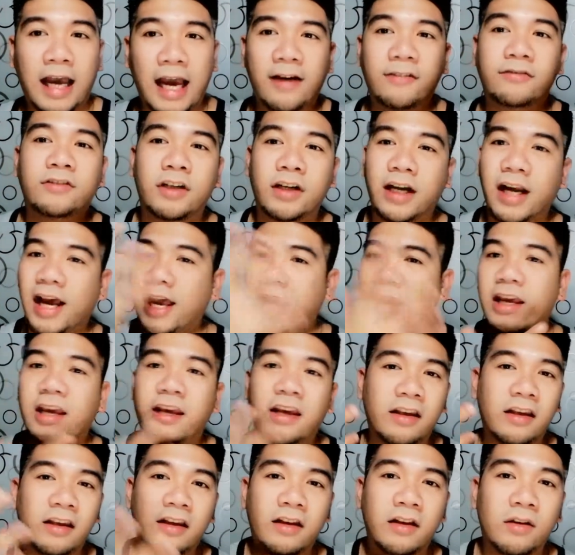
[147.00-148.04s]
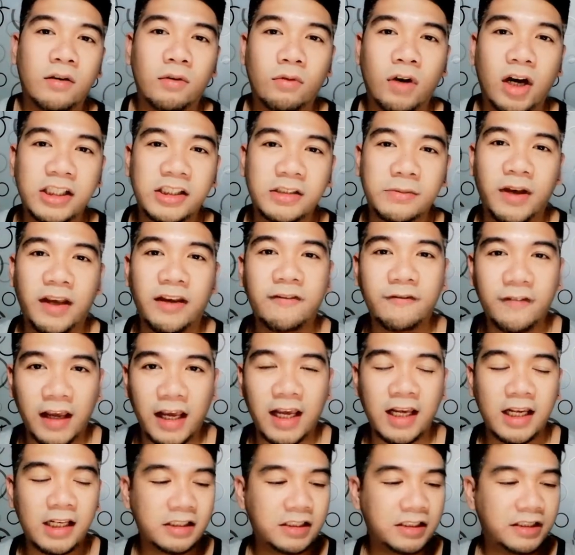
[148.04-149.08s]
after I wash my
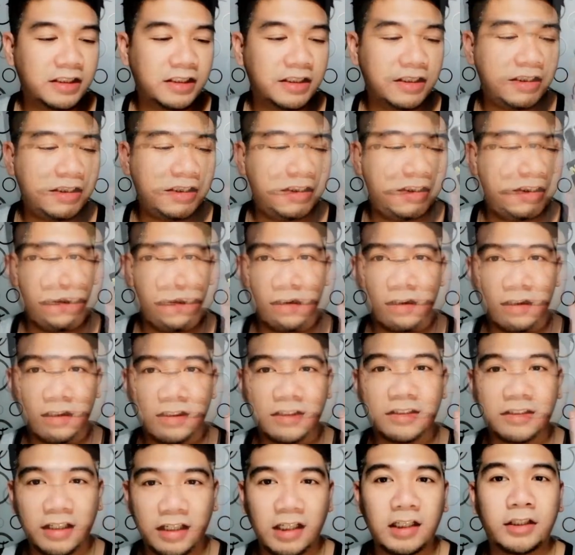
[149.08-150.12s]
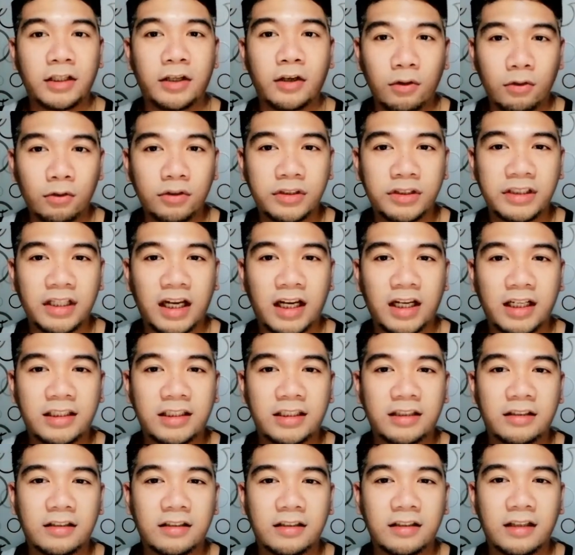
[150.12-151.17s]
face, I still use
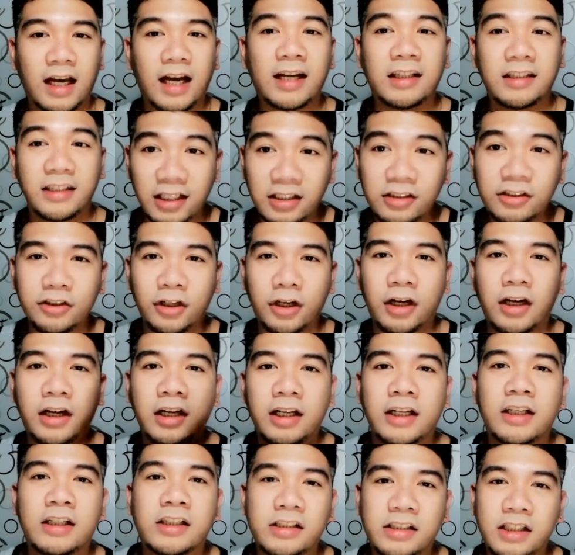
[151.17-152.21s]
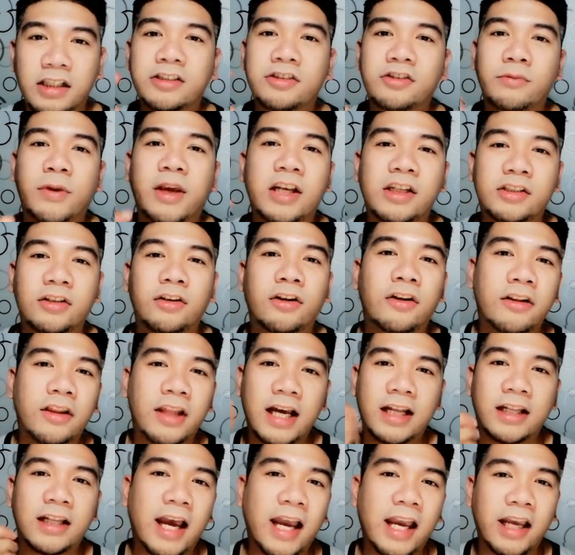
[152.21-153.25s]
a cleanser just to make sure
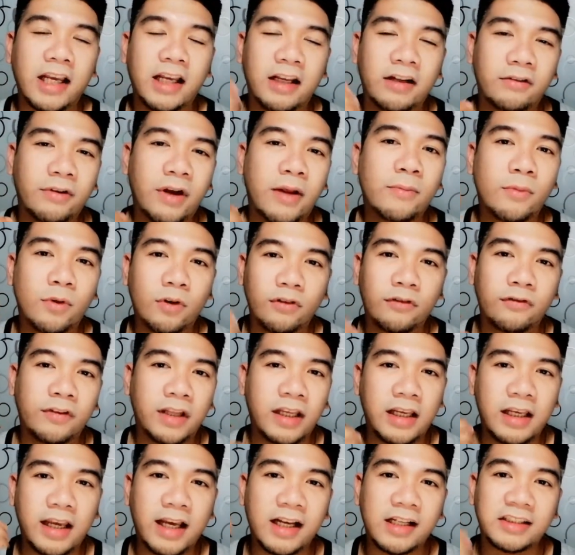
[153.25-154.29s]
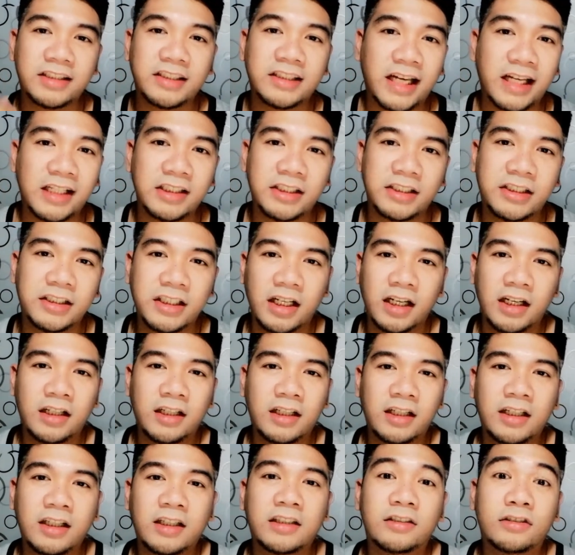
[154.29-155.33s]
that I remove the excess
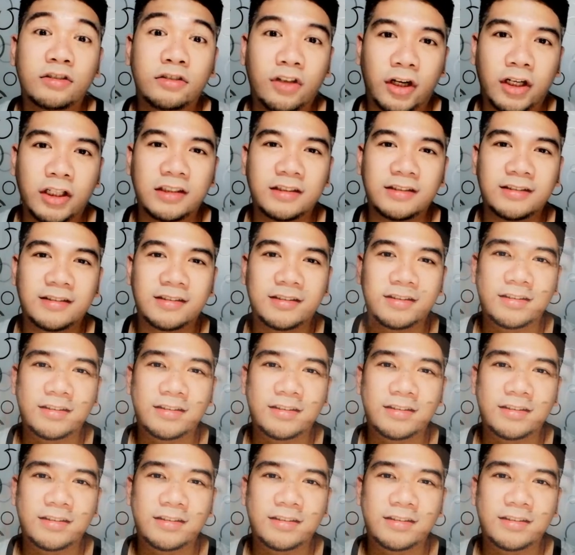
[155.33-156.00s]
dirt.